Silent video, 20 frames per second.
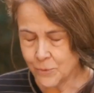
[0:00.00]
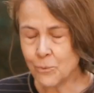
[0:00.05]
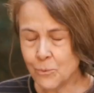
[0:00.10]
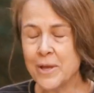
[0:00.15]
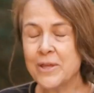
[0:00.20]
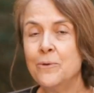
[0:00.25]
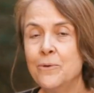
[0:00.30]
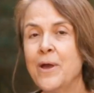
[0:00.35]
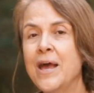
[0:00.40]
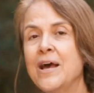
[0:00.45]

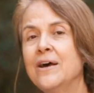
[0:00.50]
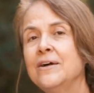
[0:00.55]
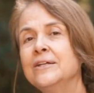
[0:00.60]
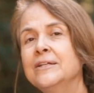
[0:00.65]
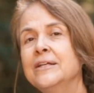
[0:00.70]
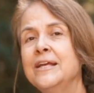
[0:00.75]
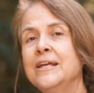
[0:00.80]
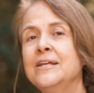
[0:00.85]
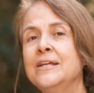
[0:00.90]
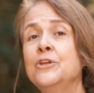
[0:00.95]
What you
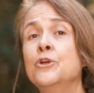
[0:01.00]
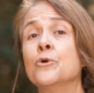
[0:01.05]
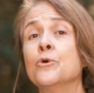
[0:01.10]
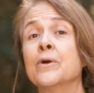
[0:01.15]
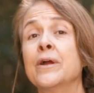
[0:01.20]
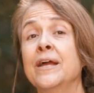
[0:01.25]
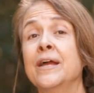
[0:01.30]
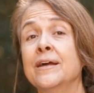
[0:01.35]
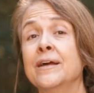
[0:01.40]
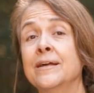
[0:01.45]
held in
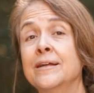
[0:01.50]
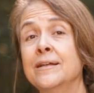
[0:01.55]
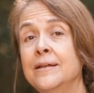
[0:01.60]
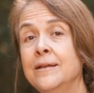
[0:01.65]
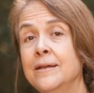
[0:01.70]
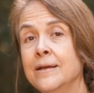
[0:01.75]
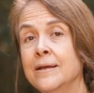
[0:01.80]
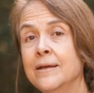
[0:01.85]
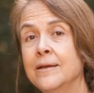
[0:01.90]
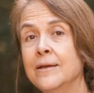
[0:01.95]
your
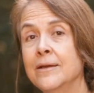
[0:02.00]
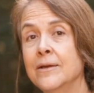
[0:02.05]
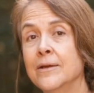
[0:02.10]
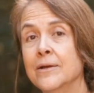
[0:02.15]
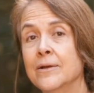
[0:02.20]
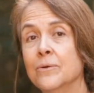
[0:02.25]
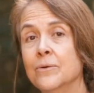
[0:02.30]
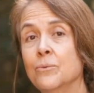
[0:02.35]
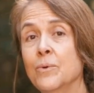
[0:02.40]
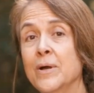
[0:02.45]
hand,
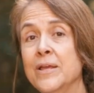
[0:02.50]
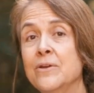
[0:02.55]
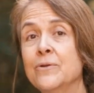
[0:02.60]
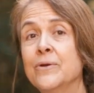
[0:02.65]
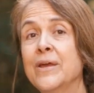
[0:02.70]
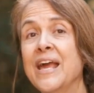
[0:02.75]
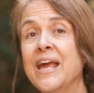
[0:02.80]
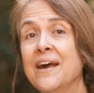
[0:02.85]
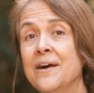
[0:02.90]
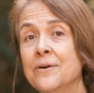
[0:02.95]
what you
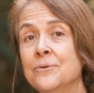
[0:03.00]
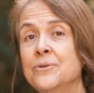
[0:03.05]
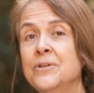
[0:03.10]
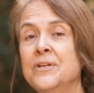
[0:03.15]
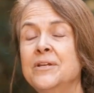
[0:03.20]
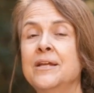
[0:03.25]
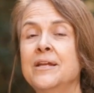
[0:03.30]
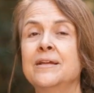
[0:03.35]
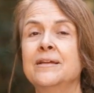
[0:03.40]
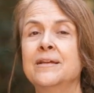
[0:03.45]

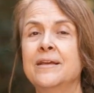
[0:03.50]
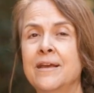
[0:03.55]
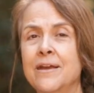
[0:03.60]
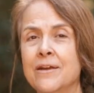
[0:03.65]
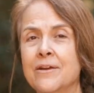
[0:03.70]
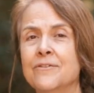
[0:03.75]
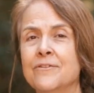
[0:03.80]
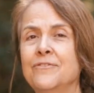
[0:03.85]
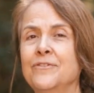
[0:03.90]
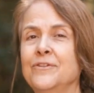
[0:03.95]
counted and
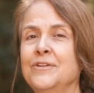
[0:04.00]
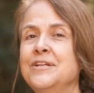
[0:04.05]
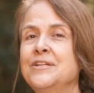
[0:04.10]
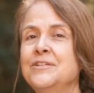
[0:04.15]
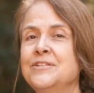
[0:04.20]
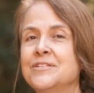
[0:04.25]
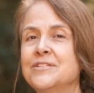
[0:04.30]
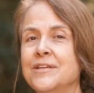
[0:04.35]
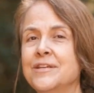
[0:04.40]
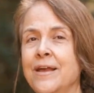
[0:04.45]
carefully
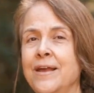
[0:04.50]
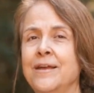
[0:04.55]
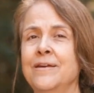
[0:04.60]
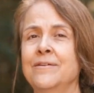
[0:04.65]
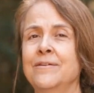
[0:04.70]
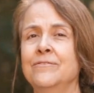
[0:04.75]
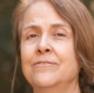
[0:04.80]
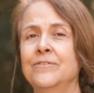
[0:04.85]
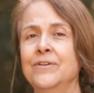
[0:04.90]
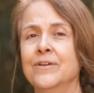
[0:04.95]

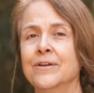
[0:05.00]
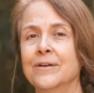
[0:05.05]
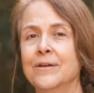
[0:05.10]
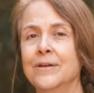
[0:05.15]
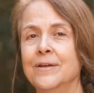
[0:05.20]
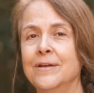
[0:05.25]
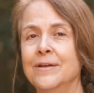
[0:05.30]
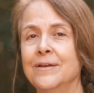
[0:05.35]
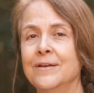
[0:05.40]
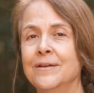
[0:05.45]
saved,
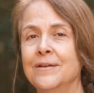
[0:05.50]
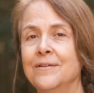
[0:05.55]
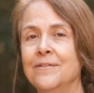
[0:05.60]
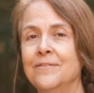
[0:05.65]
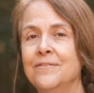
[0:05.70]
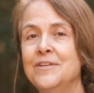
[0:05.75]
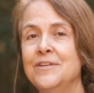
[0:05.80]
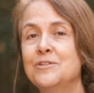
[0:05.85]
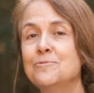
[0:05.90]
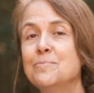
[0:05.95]

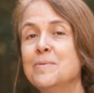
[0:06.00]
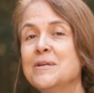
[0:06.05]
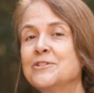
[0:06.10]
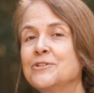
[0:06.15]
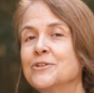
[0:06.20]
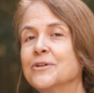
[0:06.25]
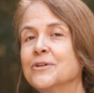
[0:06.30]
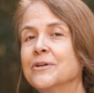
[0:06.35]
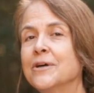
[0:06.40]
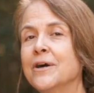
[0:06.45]
this
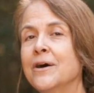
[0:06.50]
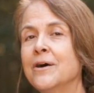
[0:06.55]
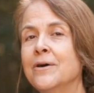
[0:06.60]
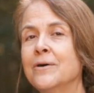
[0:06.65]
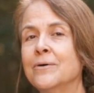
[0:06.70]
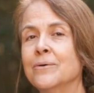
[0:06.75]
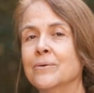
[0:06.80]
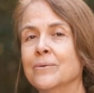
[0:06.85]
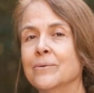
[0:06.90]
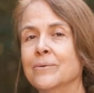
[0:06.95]
must
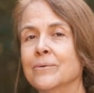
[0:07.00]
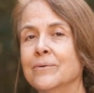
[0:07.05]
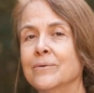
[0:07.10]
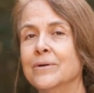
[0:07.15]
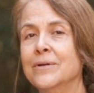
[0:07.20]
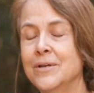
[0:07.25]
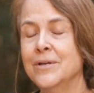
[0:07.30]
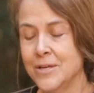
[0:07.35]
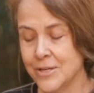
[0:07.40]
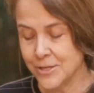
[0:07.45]
go,
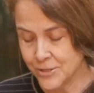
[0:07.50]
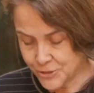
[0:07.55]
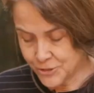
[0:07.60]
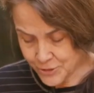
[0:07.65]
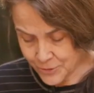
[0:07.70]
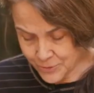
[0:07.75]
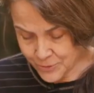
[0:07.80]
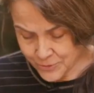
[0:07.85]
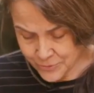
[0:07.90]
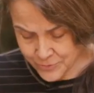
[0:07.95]

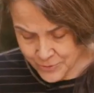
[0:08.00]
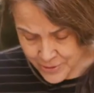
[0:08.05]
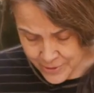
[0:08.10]
so you